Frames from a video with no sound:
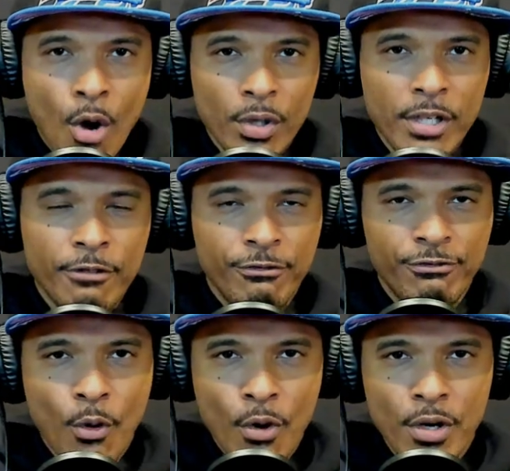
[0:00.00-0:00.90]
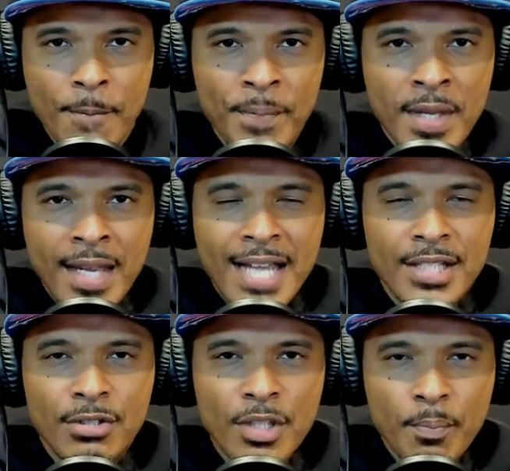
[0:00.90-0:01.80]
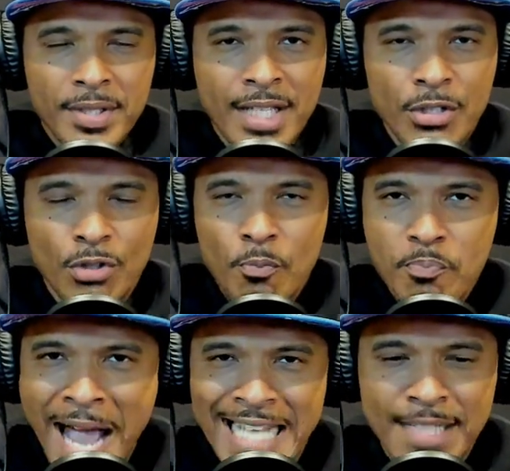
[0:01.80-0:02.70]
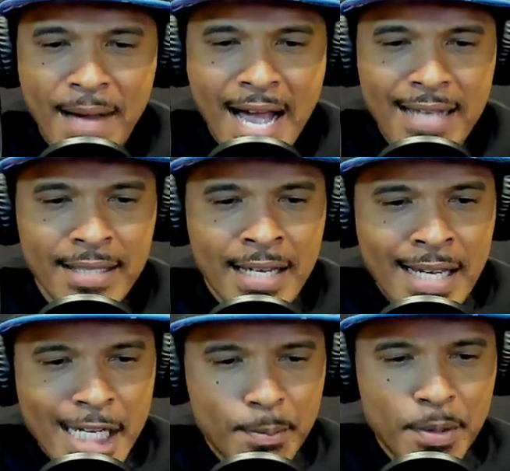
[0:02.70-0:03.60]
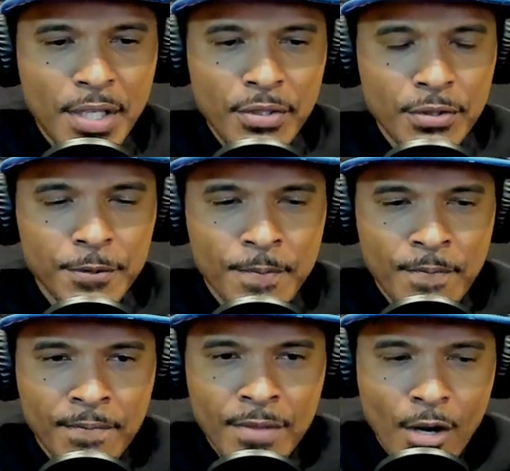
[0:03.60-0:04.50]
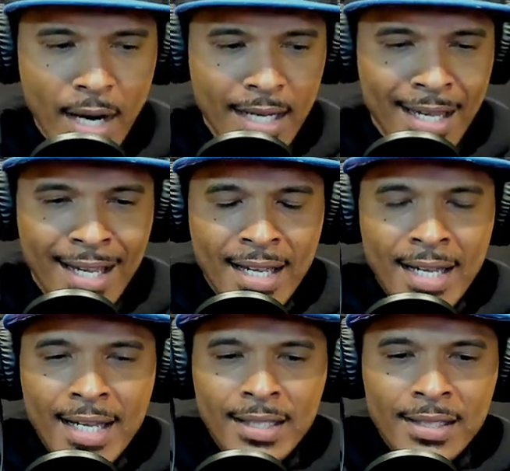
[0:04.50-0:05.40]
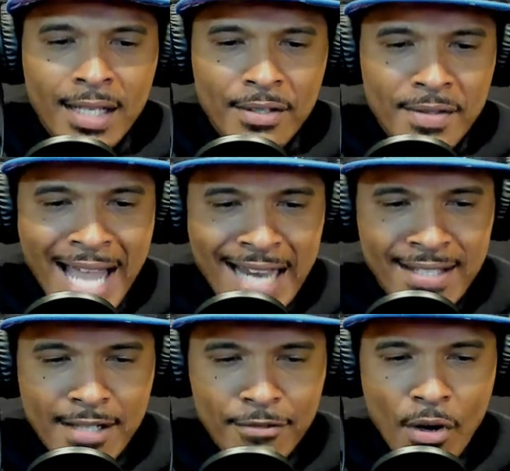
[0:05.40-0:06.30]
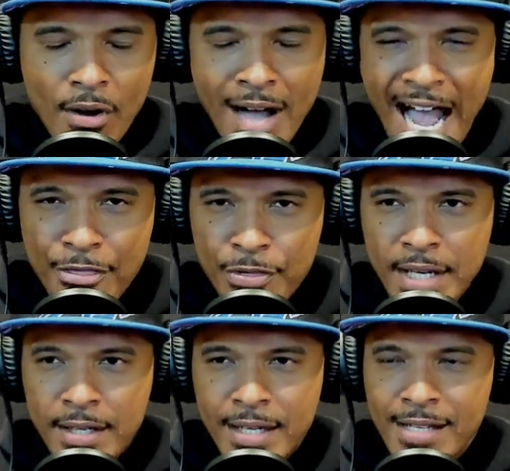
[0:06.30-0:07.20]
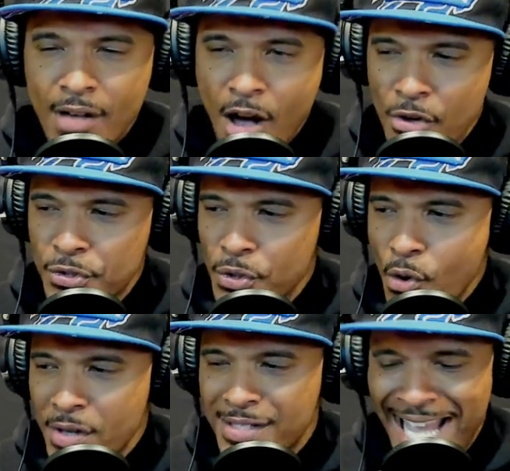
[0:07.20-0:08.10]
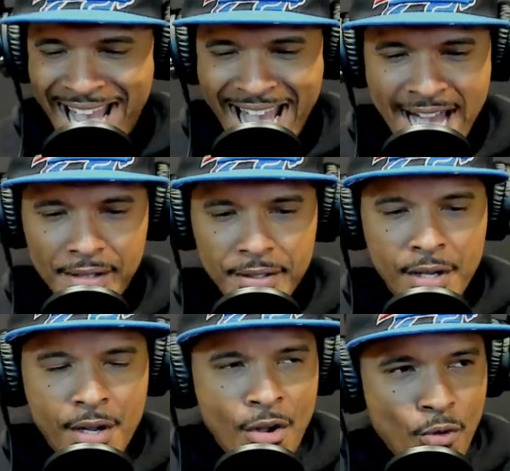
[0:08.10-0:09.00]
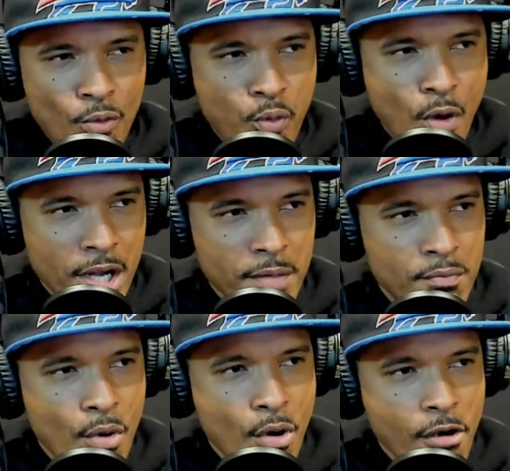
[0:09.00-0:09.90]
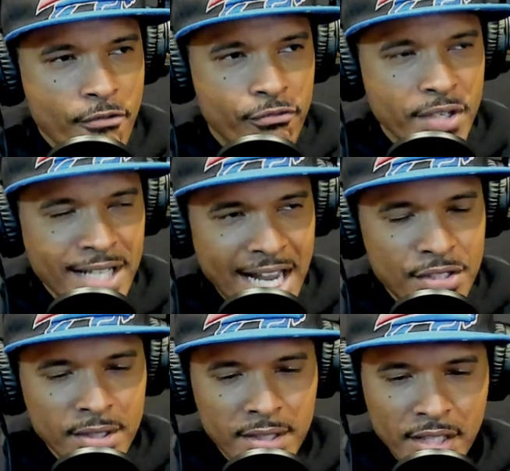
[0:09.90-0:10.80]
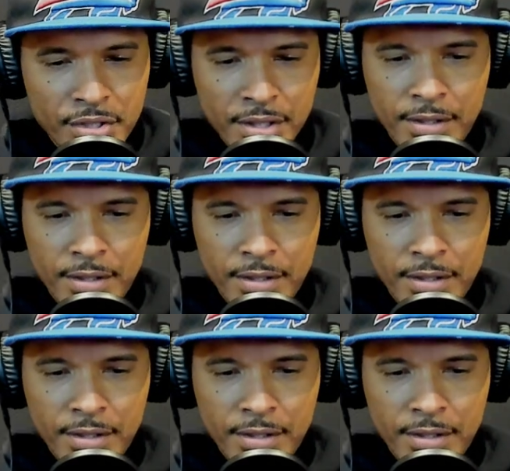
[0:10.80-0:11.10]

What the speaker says: Ford into the potential, maximize his potential. All right. Now, next of all, I think he's also going to add one more free agent addition,